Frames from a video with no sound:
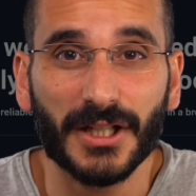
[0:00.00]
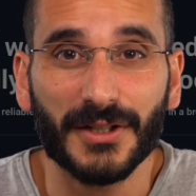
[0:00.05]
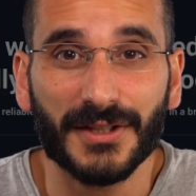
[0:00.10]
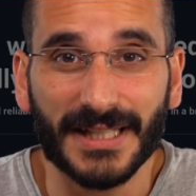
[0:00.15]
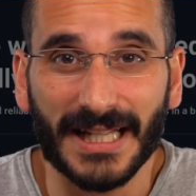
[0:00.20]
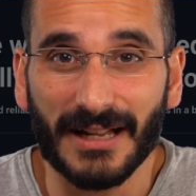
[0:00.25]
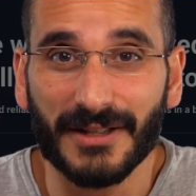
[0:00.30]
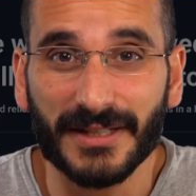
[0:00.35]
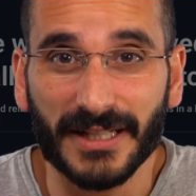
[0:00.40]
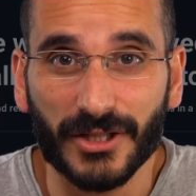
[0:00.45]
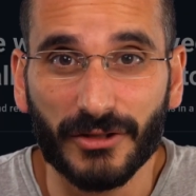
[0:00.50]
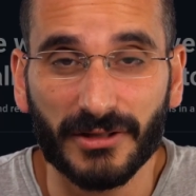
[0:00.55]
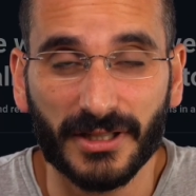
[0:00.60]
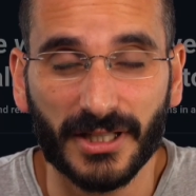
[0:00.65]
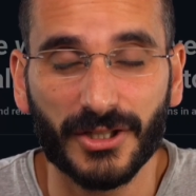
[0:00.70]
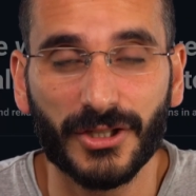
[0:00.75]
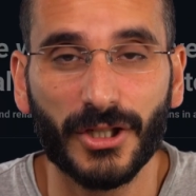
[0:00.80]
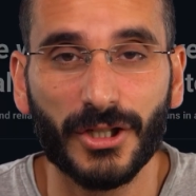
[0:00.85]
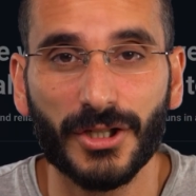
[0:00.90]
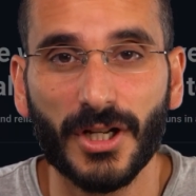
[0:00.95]
sounds interesting
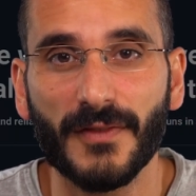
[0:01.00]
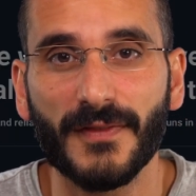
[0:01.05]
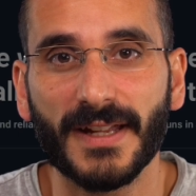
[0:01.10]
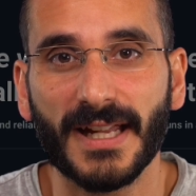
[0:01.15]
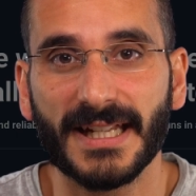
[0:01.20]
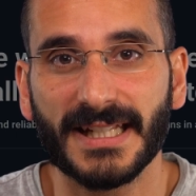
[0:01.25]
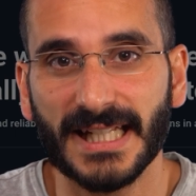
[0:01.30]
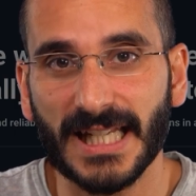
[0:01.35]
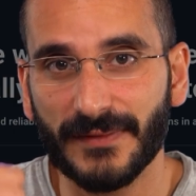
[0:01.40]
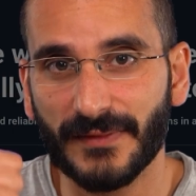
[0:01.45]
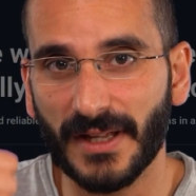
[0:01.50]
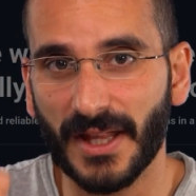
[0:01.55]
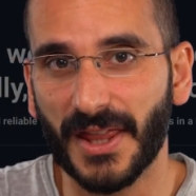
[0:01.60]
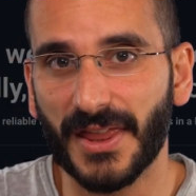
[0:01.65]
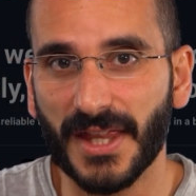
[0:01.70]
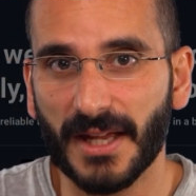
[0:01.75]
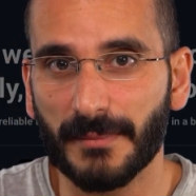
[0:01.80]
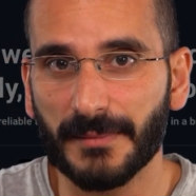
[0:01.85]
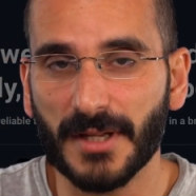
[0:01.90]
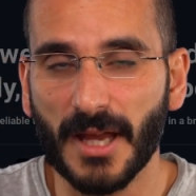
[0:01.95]
to you, don't forget to give it a
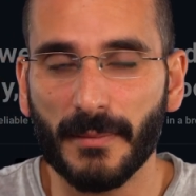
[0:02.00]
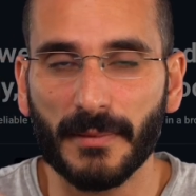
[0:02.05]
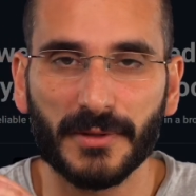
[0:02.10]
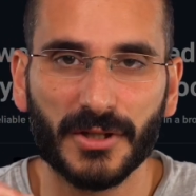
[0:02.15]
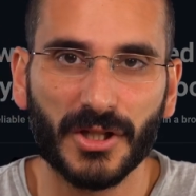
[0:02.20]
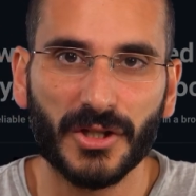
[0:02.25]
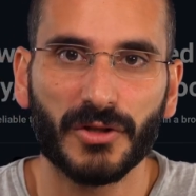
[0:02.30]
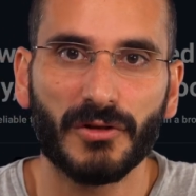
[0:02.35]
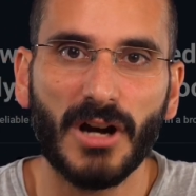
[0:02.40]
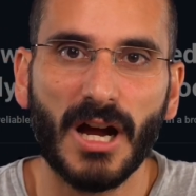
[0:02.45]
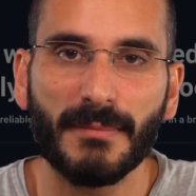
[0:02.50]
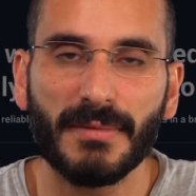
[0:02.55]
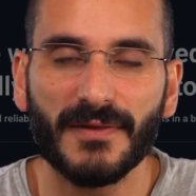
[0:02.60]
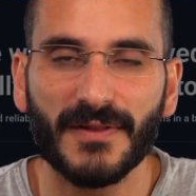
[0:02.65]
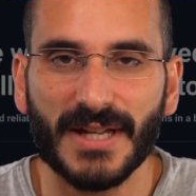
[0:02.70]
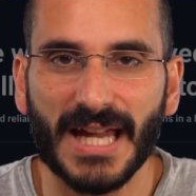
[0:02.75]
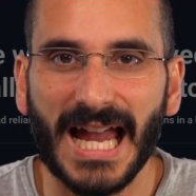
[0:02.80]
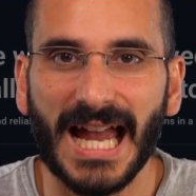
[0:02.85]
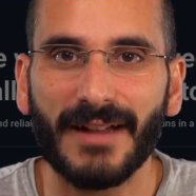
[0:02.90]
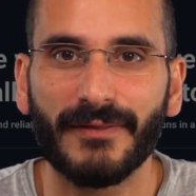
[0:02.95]
thumbs up and subscribe if
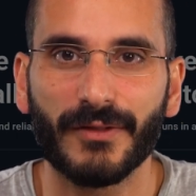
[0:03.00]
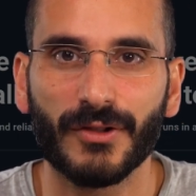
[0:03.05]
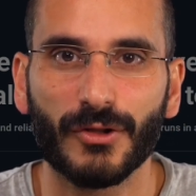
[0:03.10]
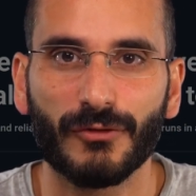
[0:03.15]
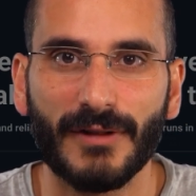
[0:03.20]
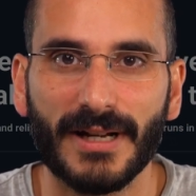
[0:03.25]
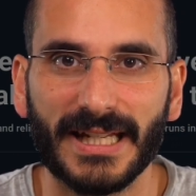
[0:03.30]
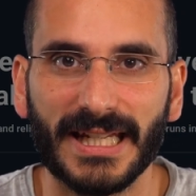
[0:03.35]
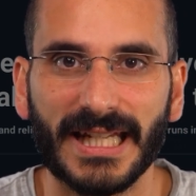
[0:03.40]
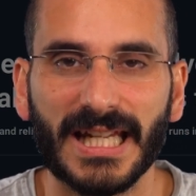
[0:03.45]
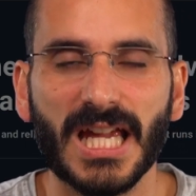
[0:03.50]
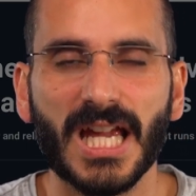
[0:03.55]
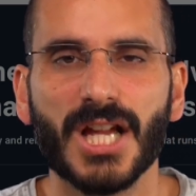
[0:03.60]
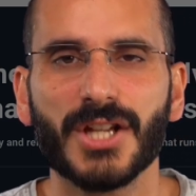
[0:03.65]
you haven't already.